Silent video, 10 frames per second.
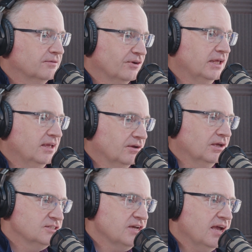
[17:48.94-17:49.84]

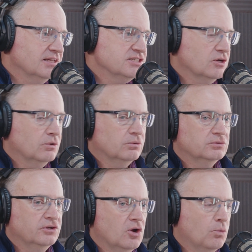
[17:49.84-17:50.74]
Exactly. So
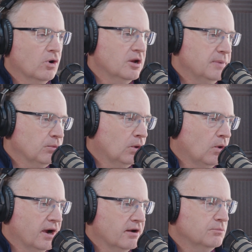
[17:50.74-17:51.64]
we're going to be
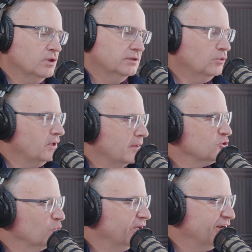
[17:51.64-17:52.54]
required. I'm
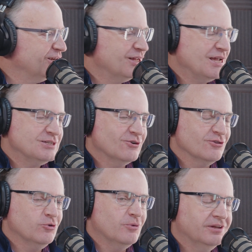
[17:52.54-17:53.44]
sure we'll get into dates here in a
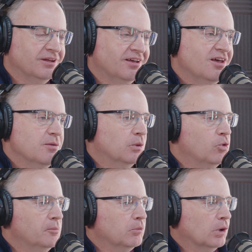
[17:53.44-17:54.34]
little bit, but we'll
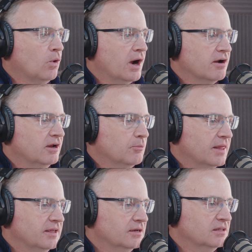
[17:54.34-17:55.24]
be required here by
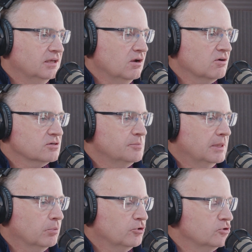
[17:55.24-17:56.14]
the end of the year to be
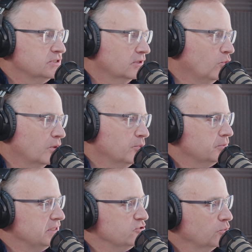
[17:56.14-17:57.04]
producing equipment with
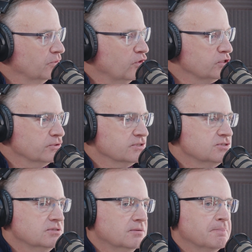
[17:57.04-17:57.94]
these new refrigerants.
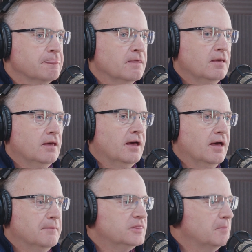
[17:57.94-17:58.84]

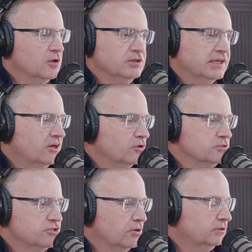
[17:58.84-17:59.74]
But the building codes
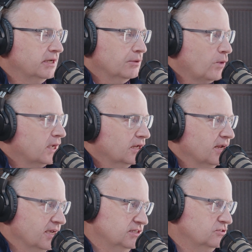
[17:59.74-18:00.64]
don't yet
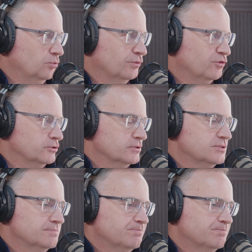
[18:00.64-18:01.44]
recognize these new refrigerants.